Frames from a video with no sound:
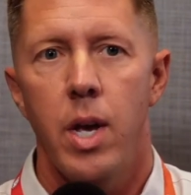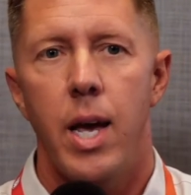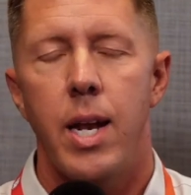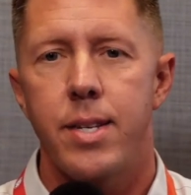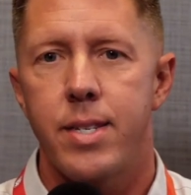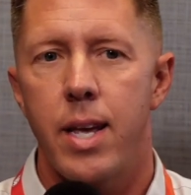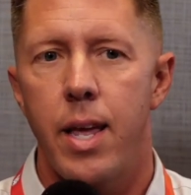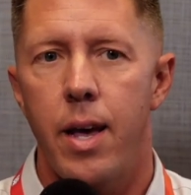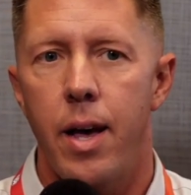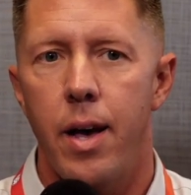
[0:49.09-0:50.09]
and he
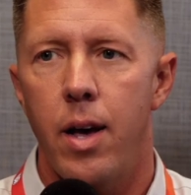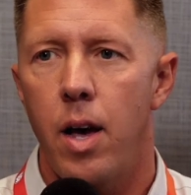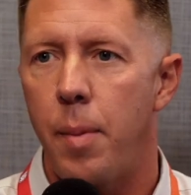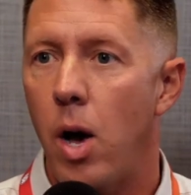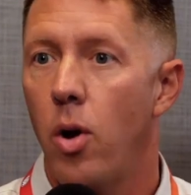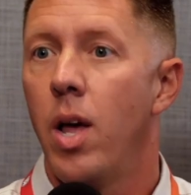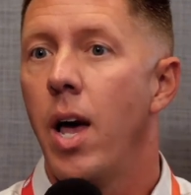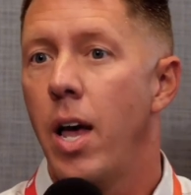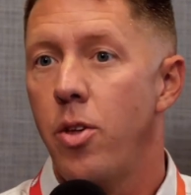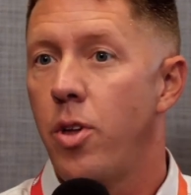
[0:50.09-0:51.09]
said uh, about,
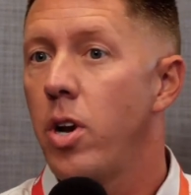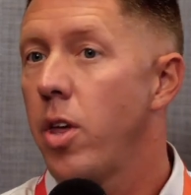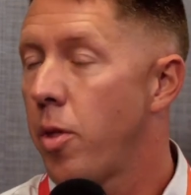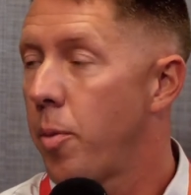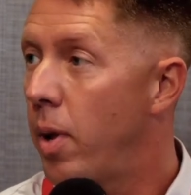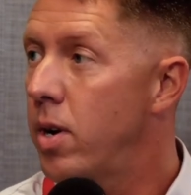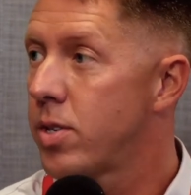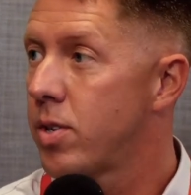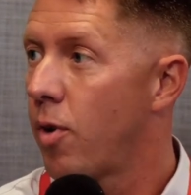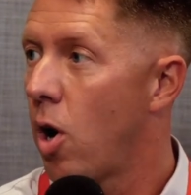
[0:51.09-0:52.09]
"Hey, are there any other
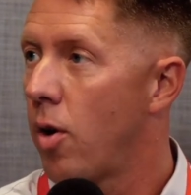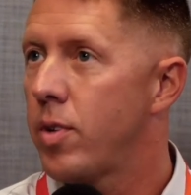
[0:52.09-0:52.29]
players involved?"